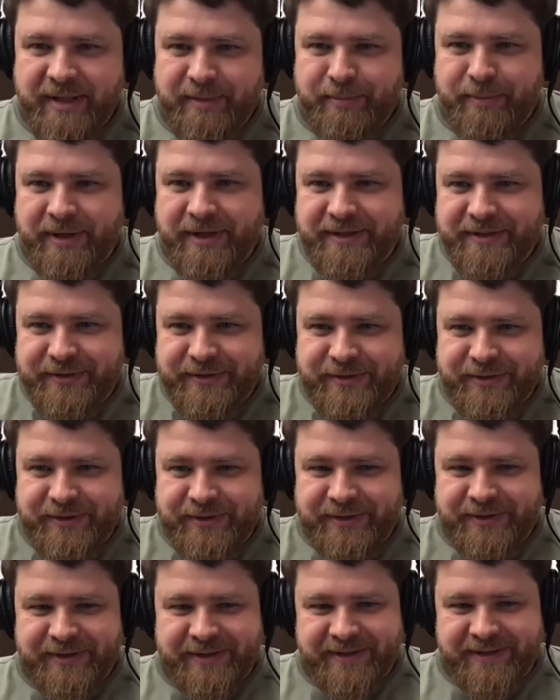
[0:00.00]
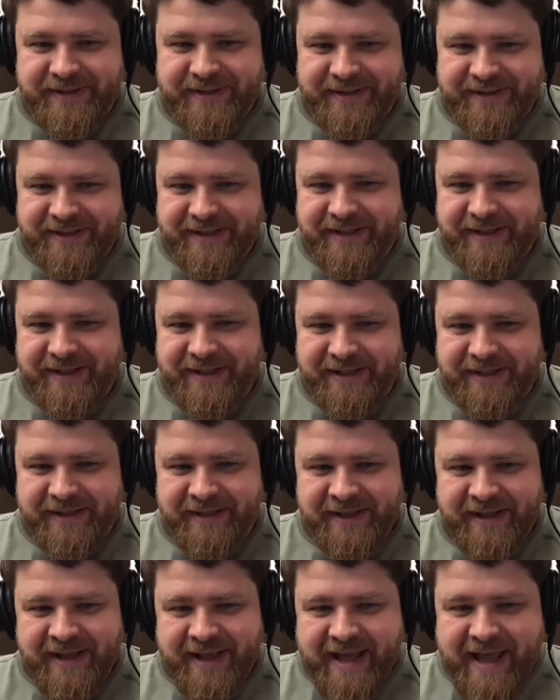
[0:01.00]
Spybuster, it's like an
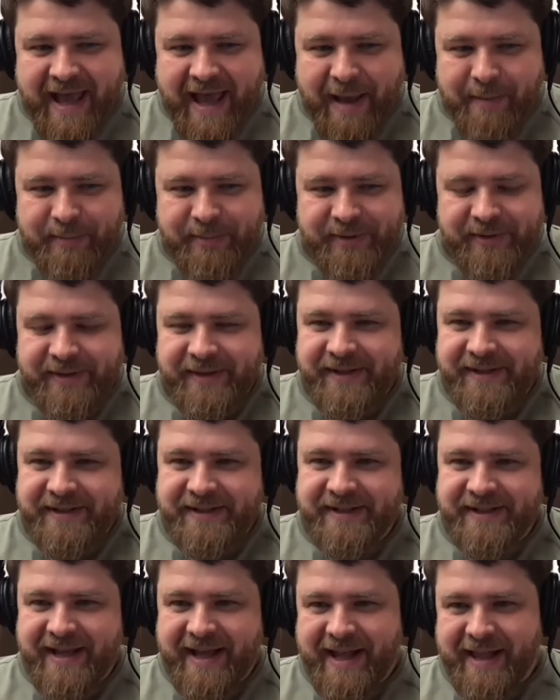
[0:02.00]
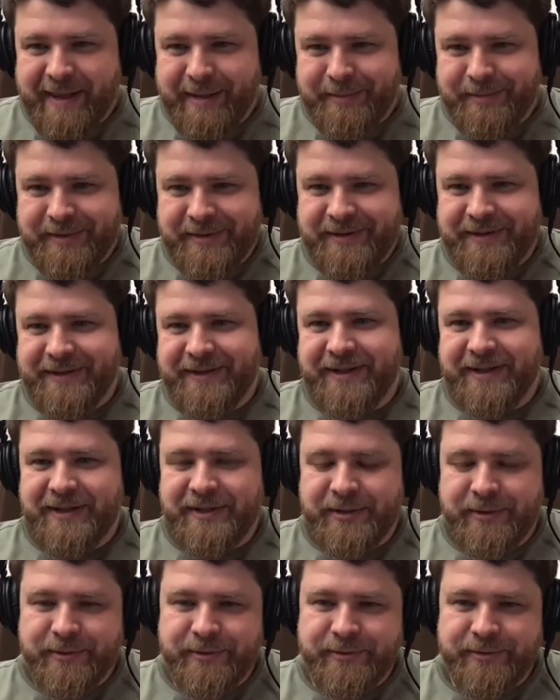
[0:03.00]
app that helps
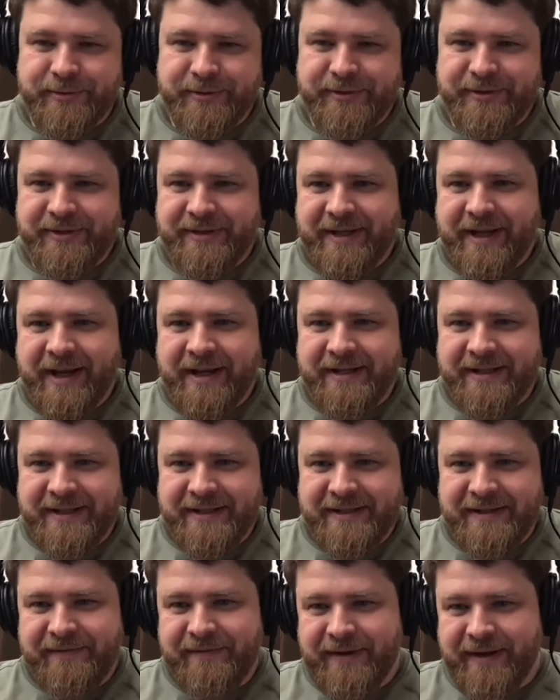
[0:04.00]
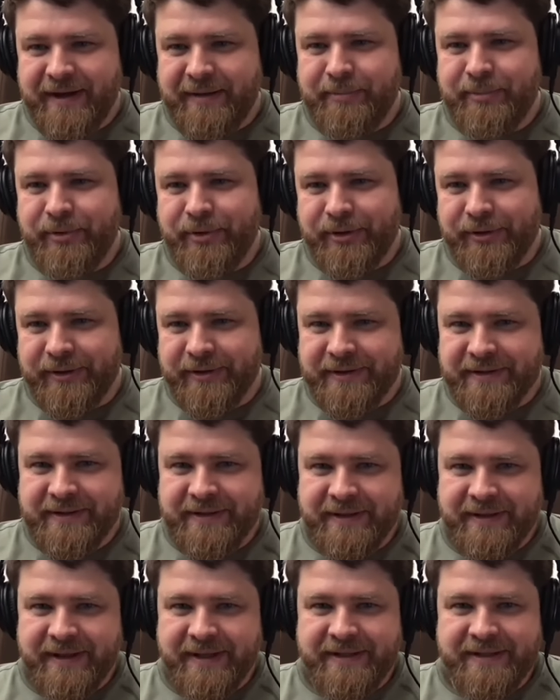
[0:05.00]
users identify products
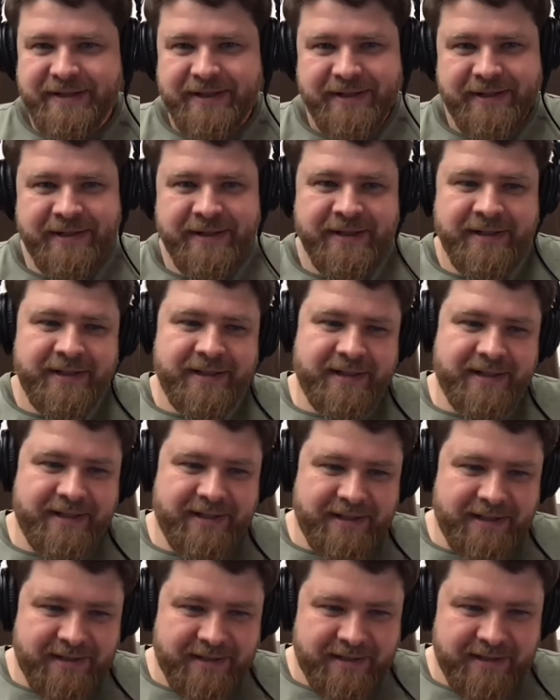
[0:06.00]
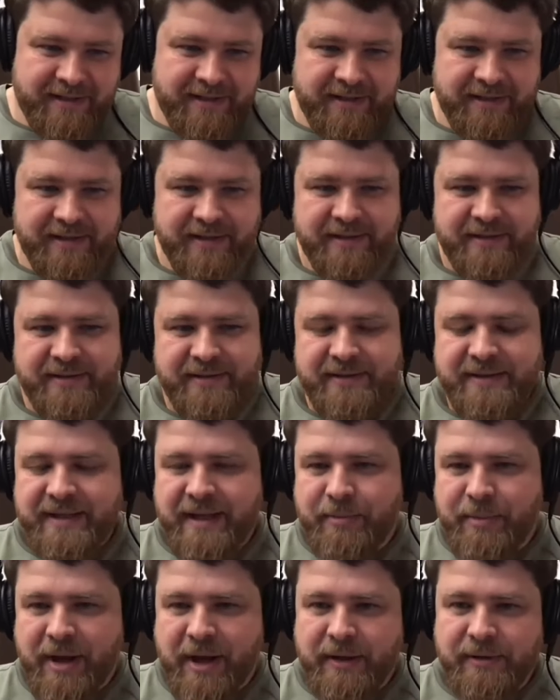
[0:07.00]
that are
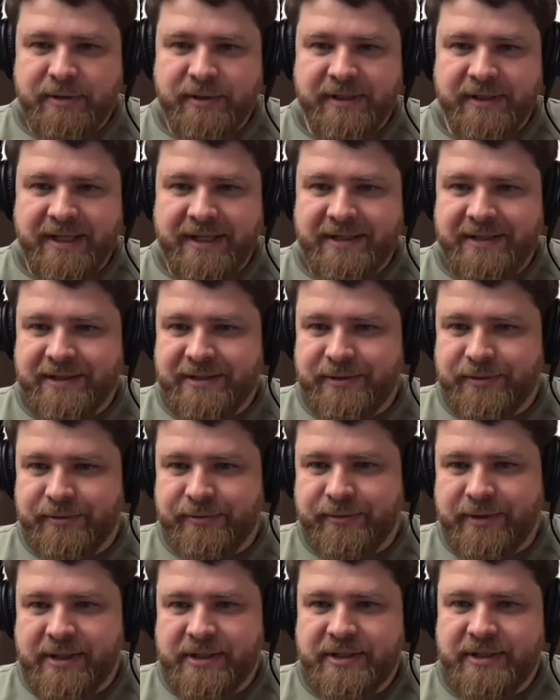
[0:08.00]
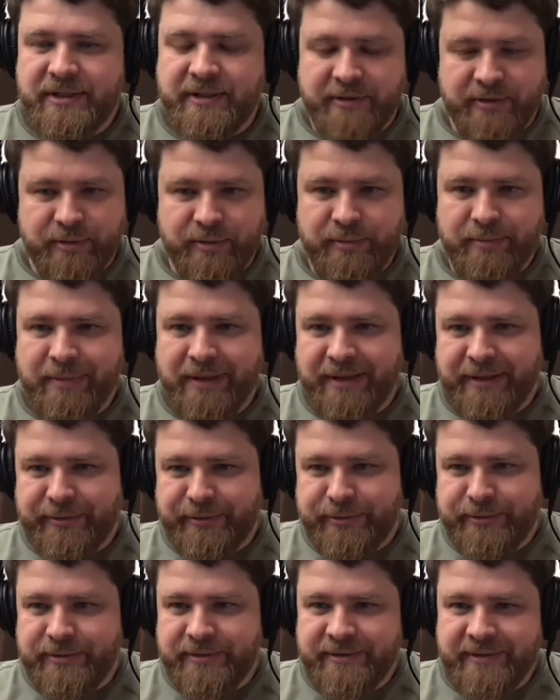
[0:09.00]
somehow connected to Russia or
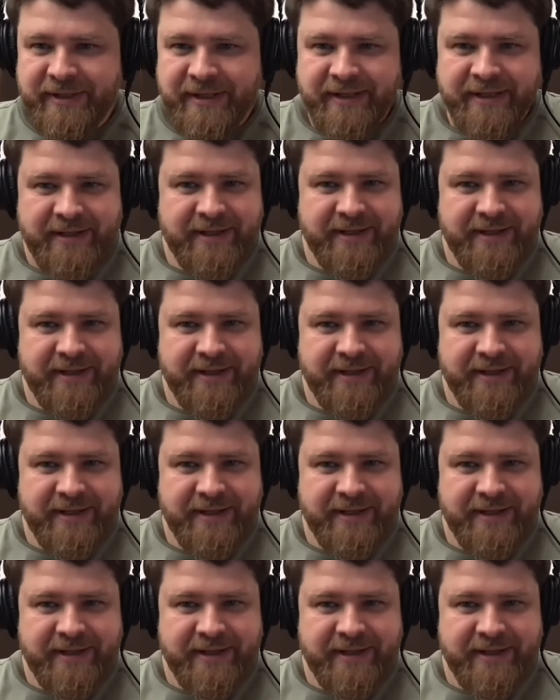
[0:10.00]
Belarus.